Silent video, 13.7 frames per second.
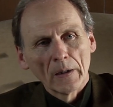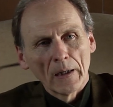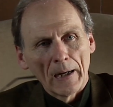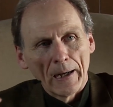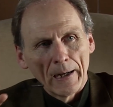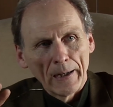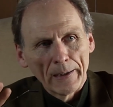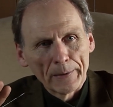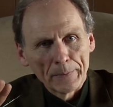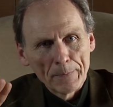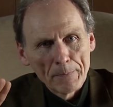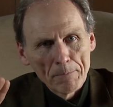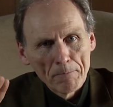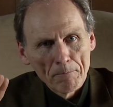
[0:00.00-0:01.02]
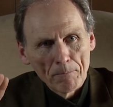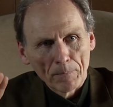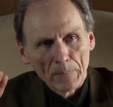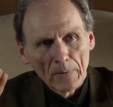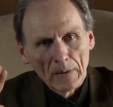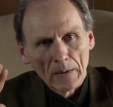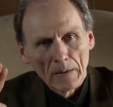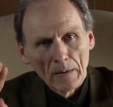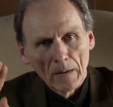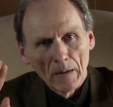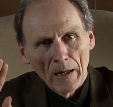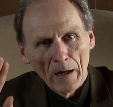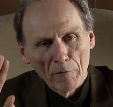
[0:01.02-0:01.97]

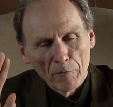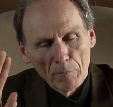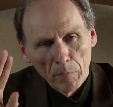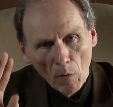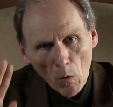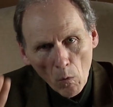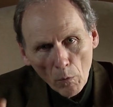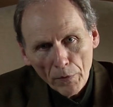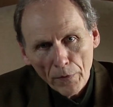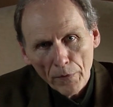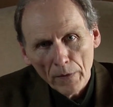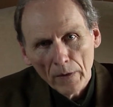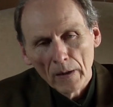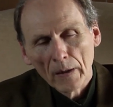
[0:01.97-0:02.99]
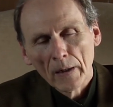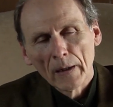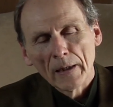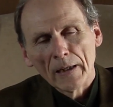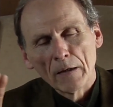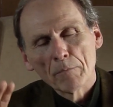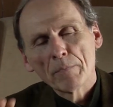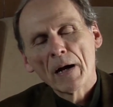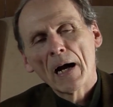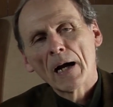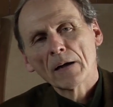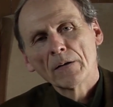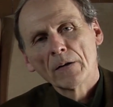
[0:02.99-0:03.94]
have both
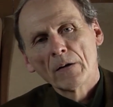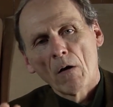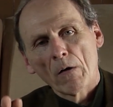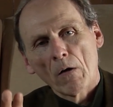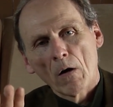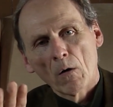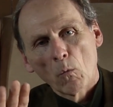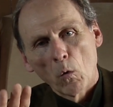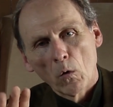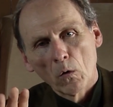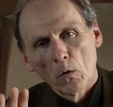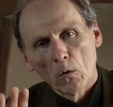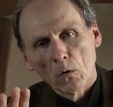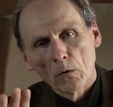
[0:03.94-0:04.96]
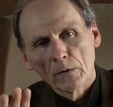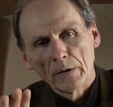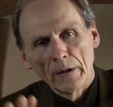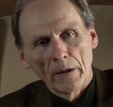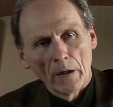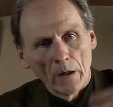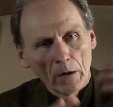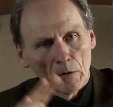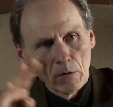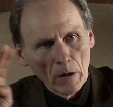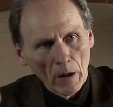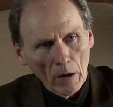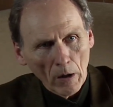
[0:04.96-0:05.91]
impacted on our world in a
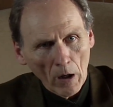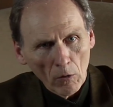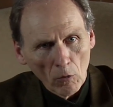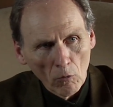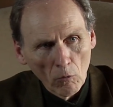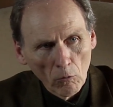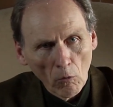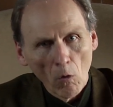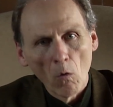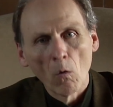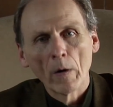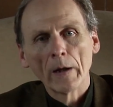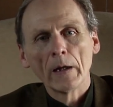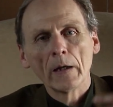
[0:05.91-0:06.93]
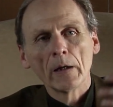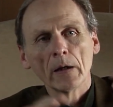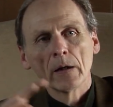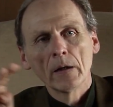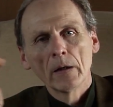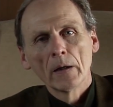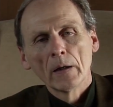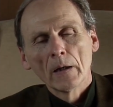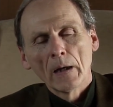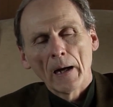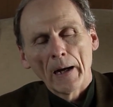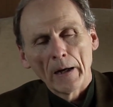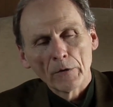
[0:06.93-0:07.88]
growing
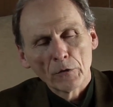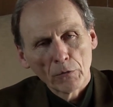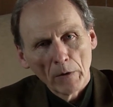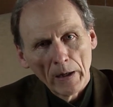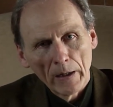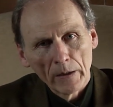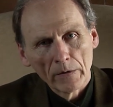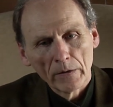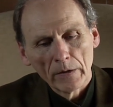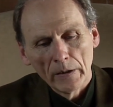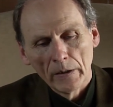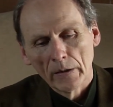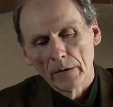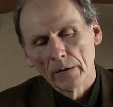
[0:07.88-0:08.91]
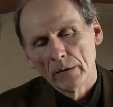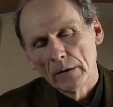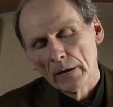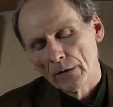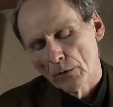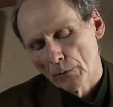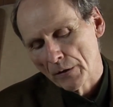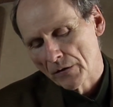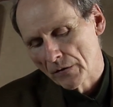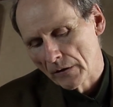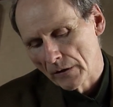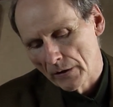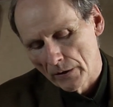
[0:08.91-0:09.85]
trend in the
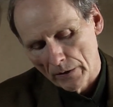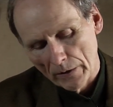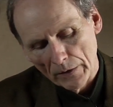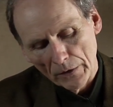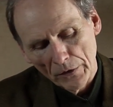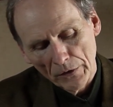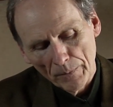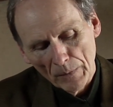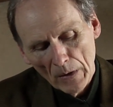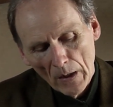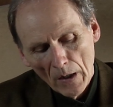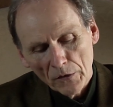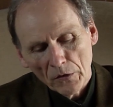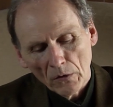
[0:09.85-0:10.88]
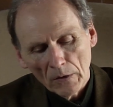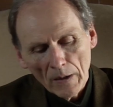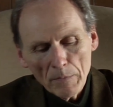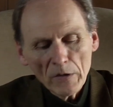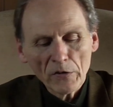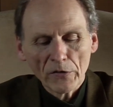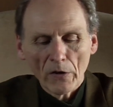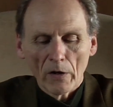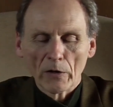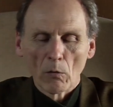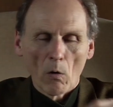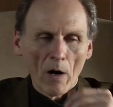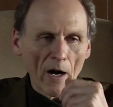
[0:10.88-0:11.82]
recent years. So let me start
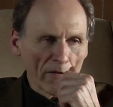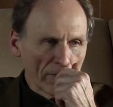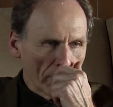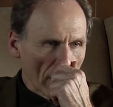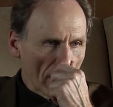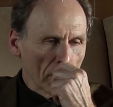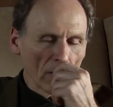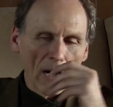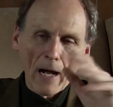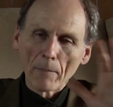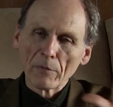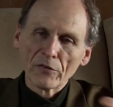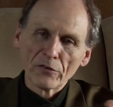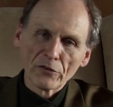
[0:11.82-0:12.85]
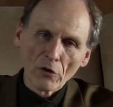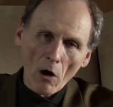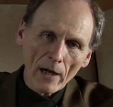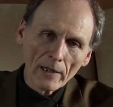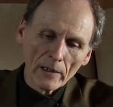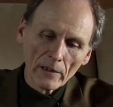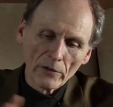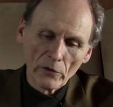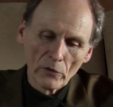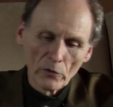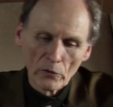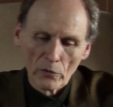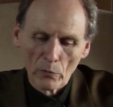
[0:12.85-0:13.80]
you off by perhaps shocking
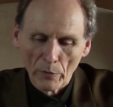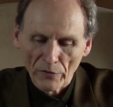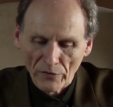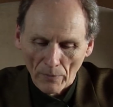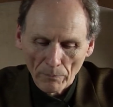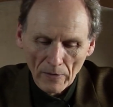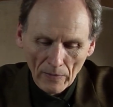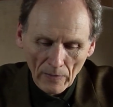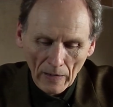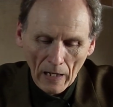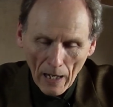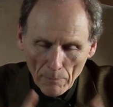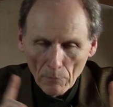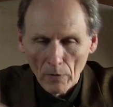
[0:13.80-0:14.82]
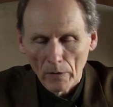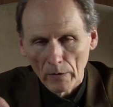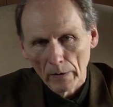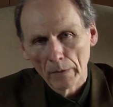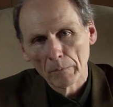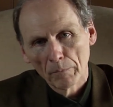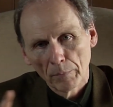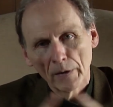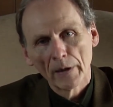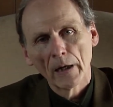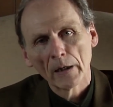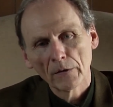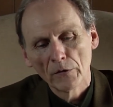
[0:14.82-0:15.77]
you with something that I'm going to
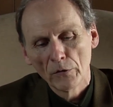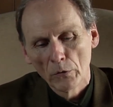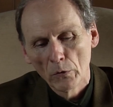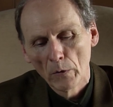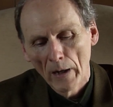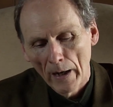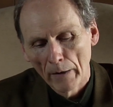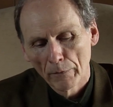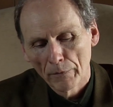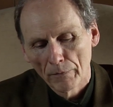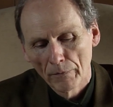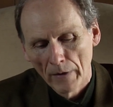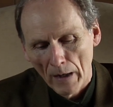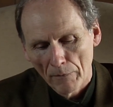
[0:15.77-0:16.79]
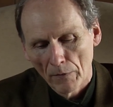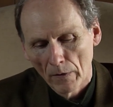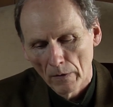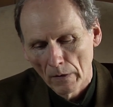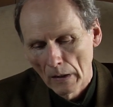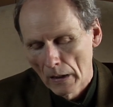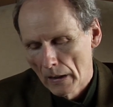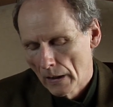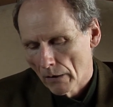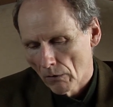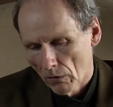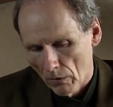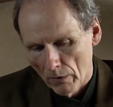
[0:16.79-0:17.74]
predict you have never
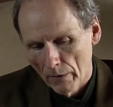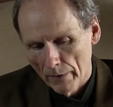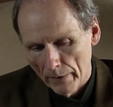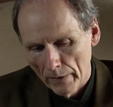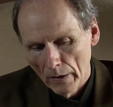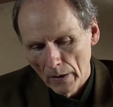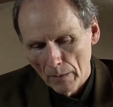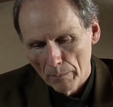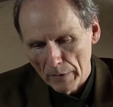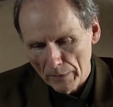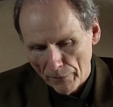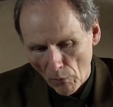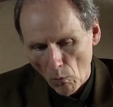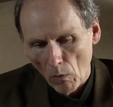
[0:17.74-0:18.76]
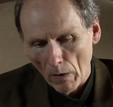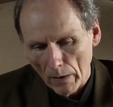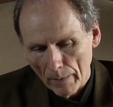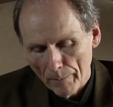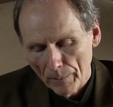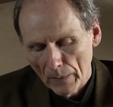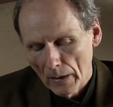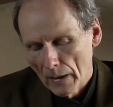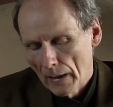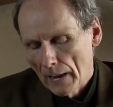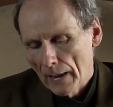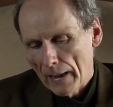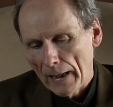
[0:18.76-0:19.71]
heard before.
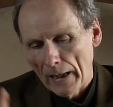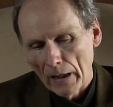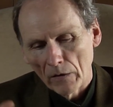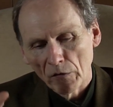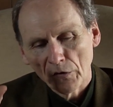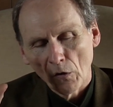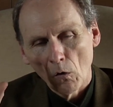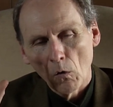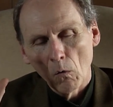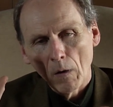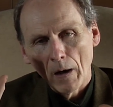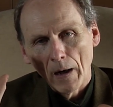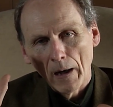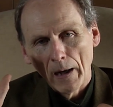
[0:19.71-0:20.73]
And so